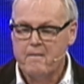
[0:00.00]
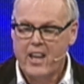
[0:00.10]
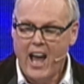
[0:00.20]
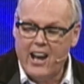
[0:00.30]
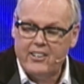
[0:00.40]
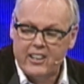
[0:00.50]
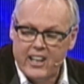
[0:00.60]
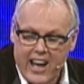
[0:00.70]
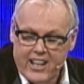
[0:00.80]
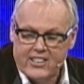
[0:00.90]
And it
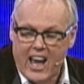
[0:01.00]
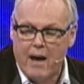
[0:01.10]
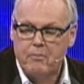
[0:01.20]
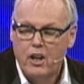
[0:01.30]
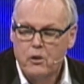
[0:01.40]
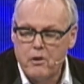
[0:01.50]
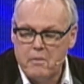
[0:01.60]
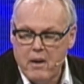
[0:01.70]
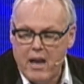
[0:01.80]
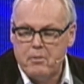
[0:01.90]
ends up,
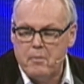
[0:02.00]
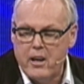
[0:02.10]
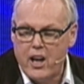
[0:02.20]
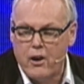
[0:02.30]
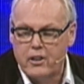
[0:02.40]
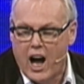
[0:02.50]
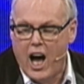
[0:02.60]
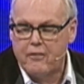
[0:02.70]
remember me, O God,